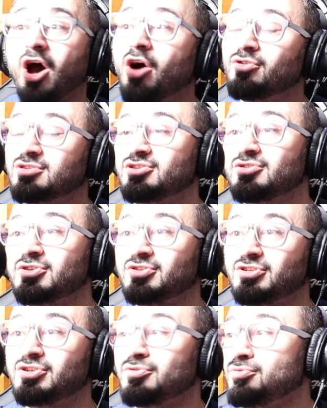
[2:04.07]
Oh,
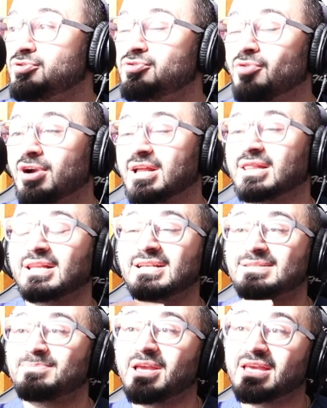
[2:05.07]
dude, you are at
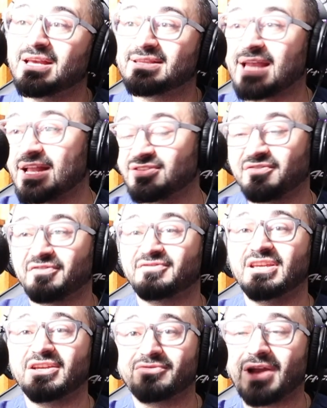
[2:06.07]
least making 10 to
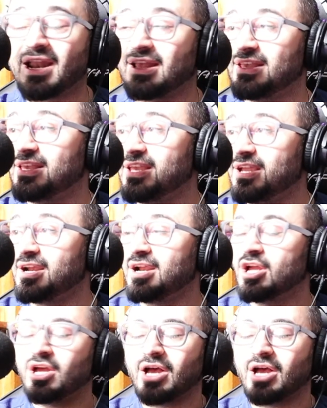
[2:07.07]
15 grand a